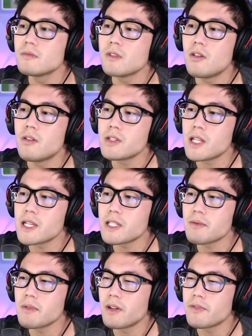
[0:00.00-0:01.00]
When was the last
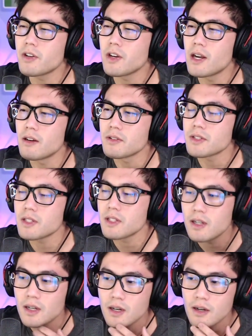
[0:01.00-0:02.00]
time you left your house?
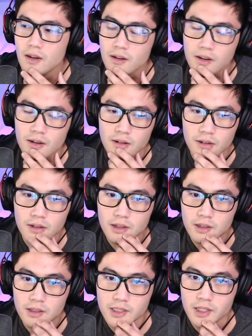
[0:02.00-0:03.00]
Huh.
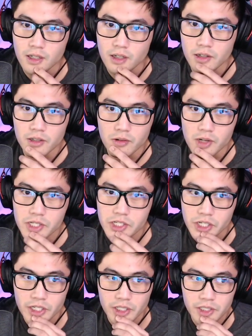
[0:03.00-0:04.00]
That's a good
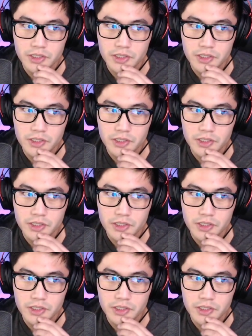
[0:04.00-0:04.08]
question.